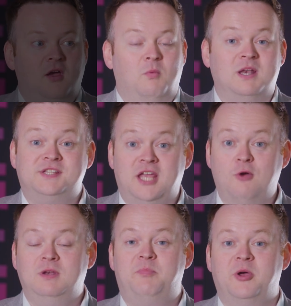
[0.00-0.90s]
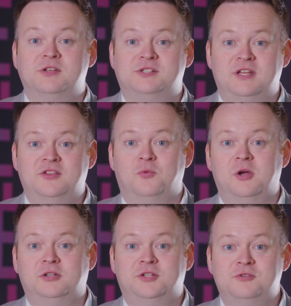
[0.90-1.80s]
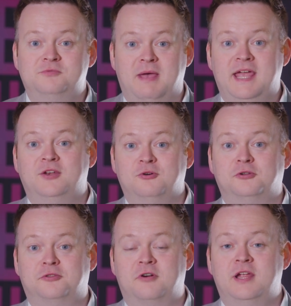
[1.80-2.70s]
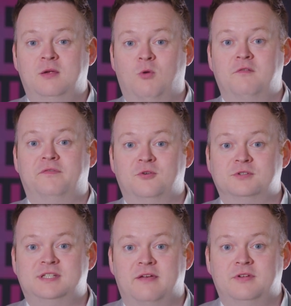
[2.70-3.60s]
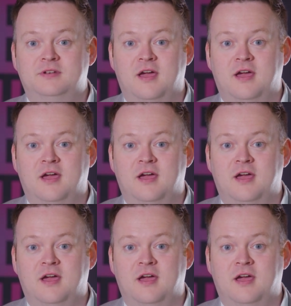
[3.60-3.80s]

Well, as the only person in the world who's made all three, 147,